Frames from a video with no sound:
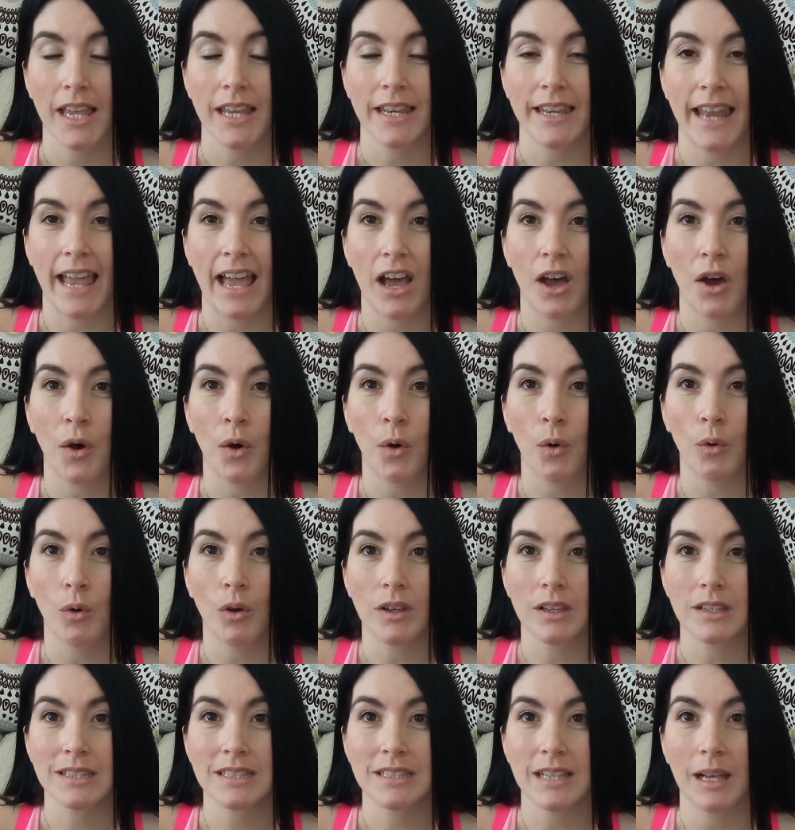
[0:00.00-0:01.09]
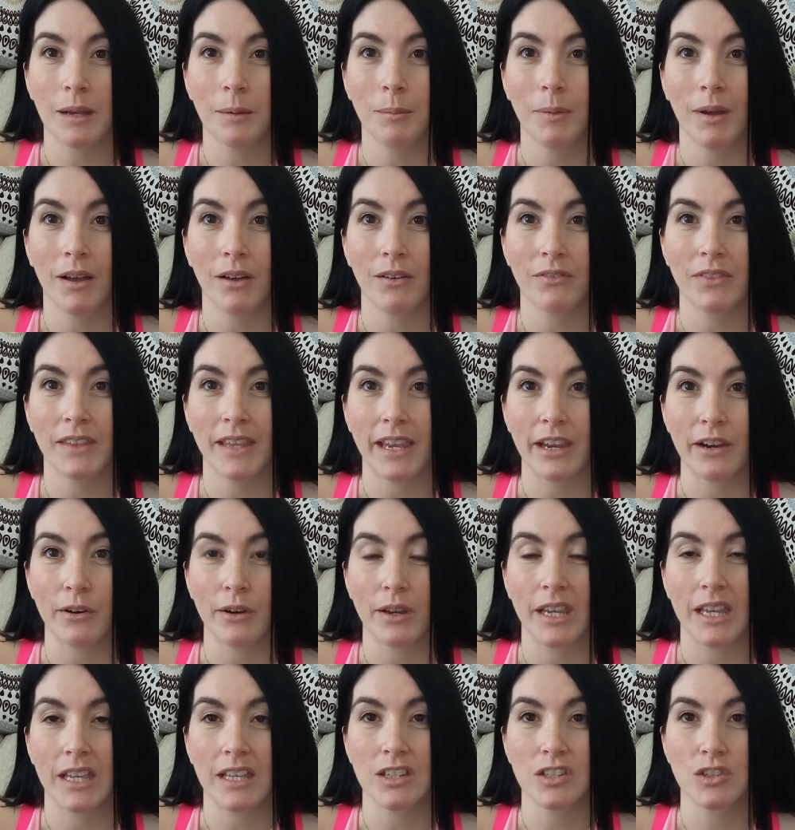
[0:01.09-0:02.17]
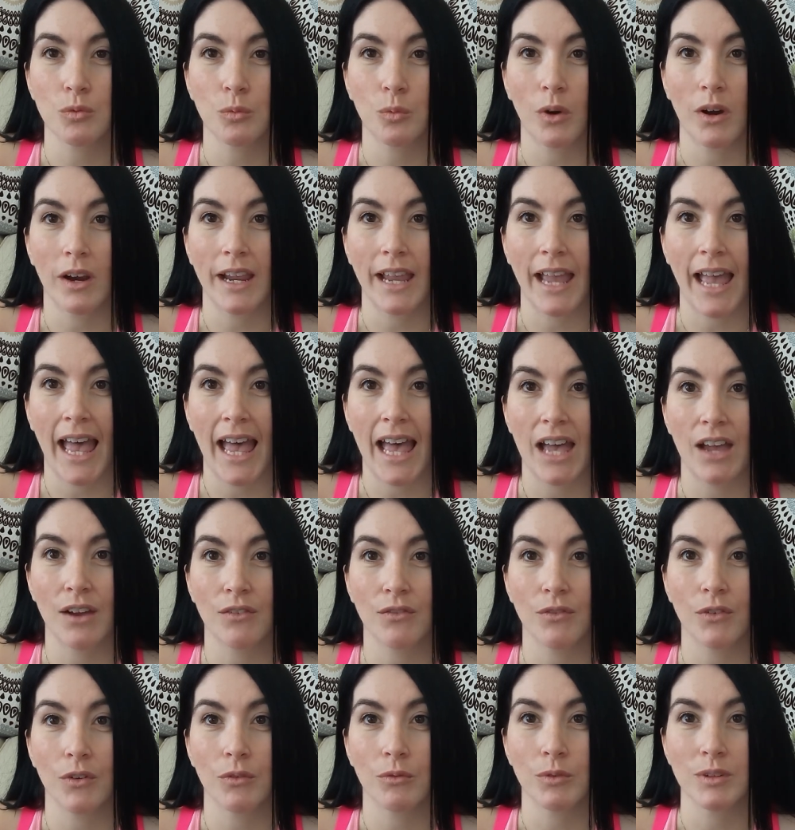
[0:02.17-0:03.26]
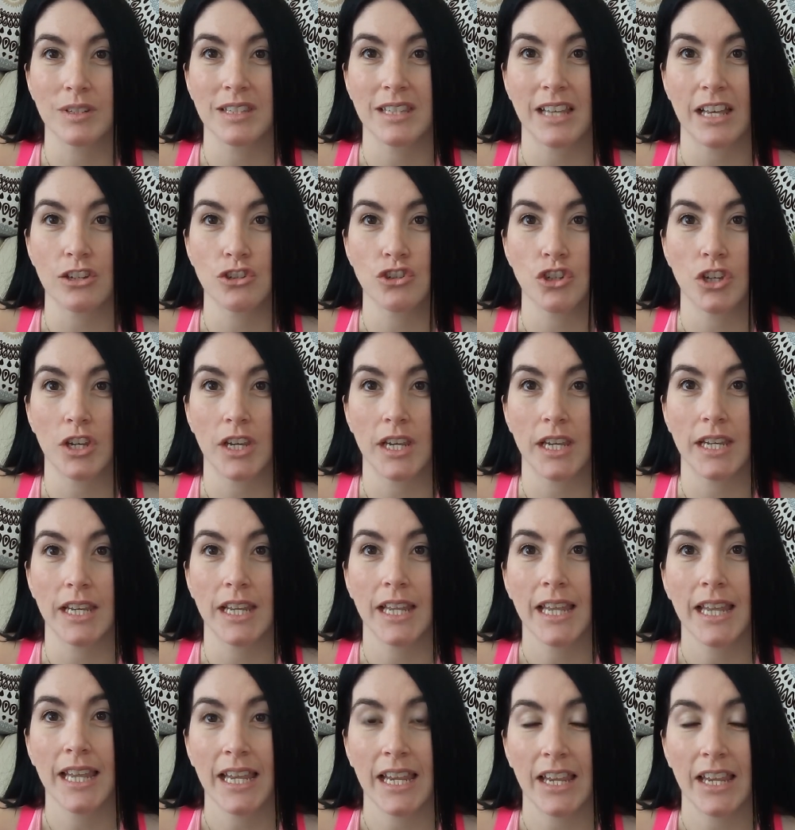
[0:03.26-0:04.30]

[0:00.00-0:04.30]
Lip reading: Now, some of the areas where I have recession